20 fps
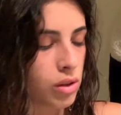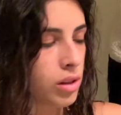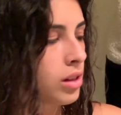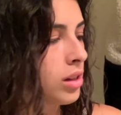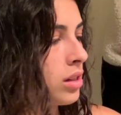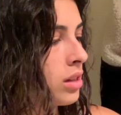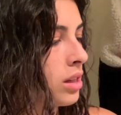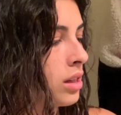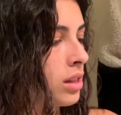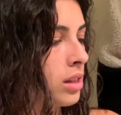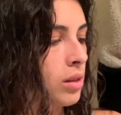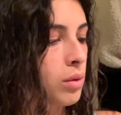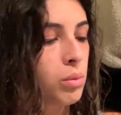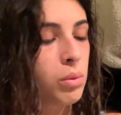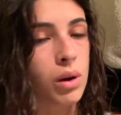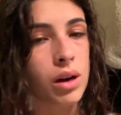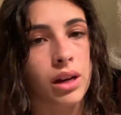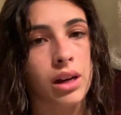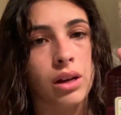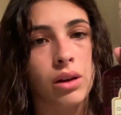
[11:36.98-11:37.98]
this is the
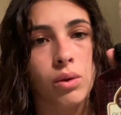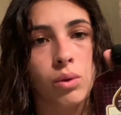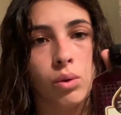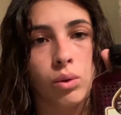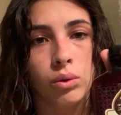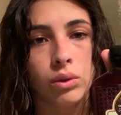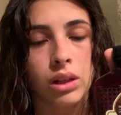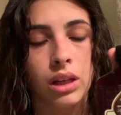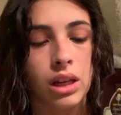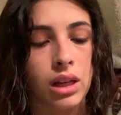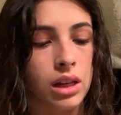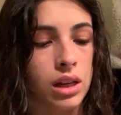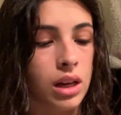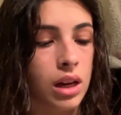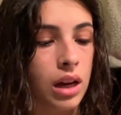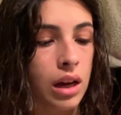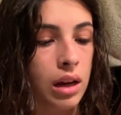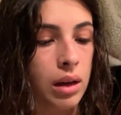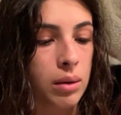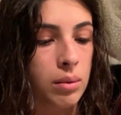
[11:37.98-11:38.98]
one and only
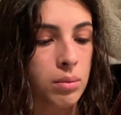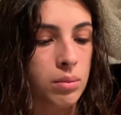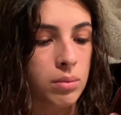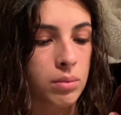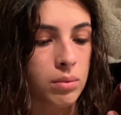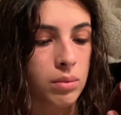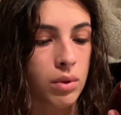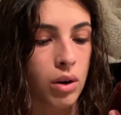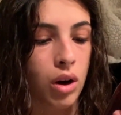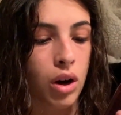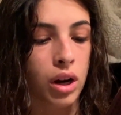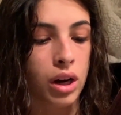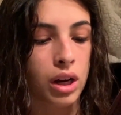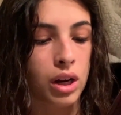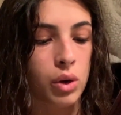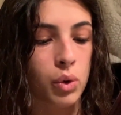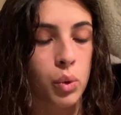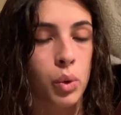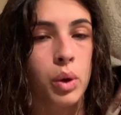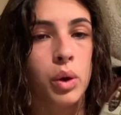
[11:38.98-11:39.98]

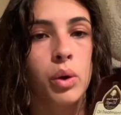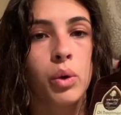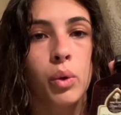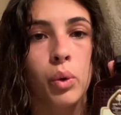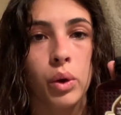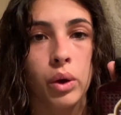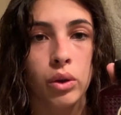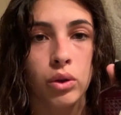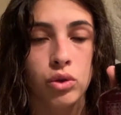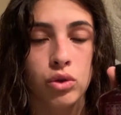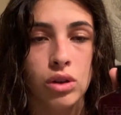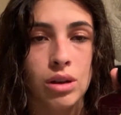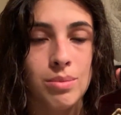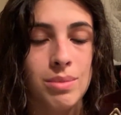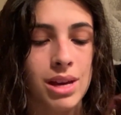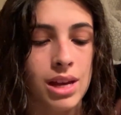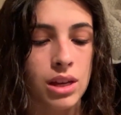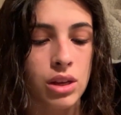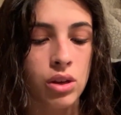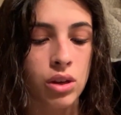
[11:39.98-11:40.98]
argan oil
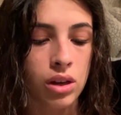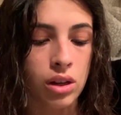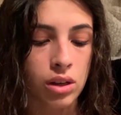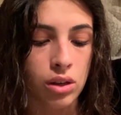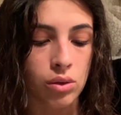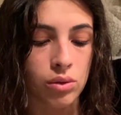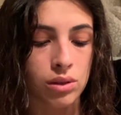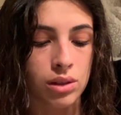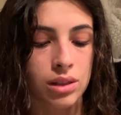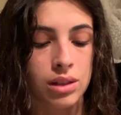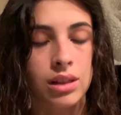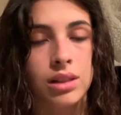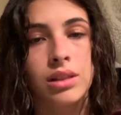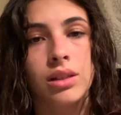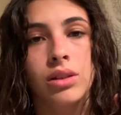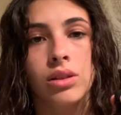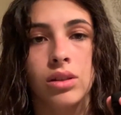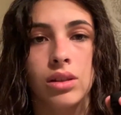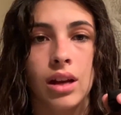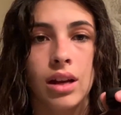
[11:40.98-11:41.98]
treatment, and you can use this as
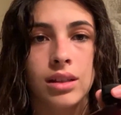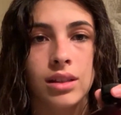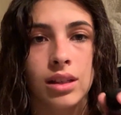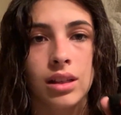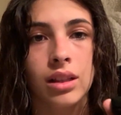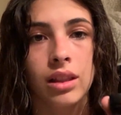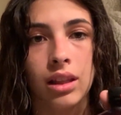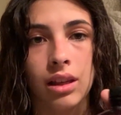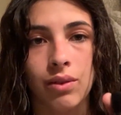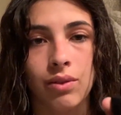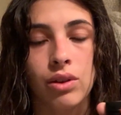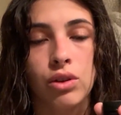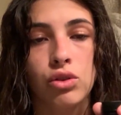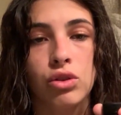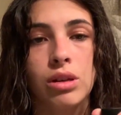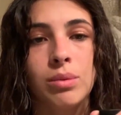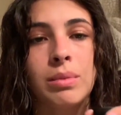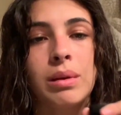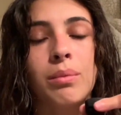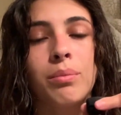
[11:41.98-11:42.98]
a leave-in
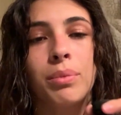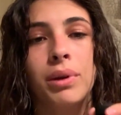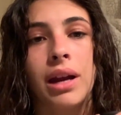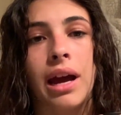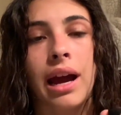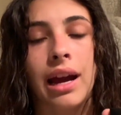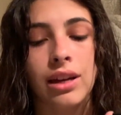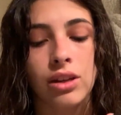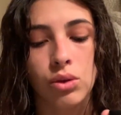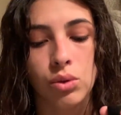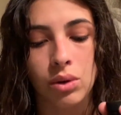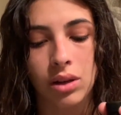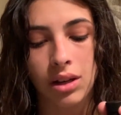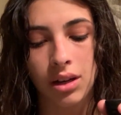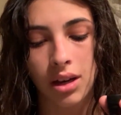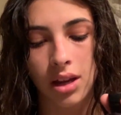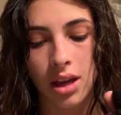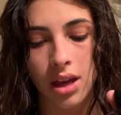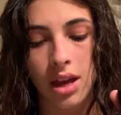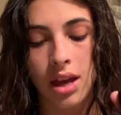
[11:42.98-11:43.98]
treatment, but I do it
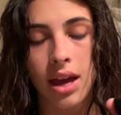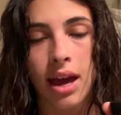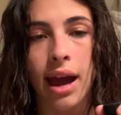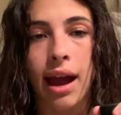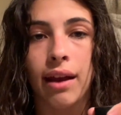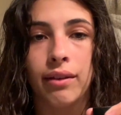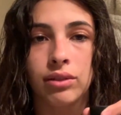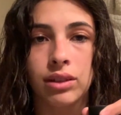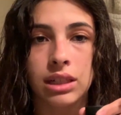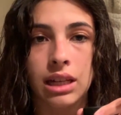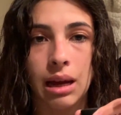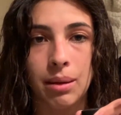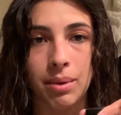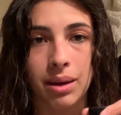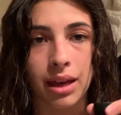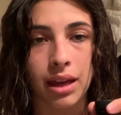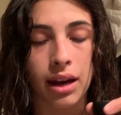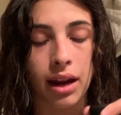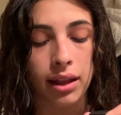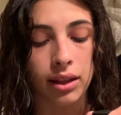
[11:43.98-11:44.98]
every time I
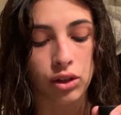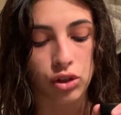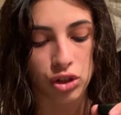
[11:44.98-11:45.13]
get out of the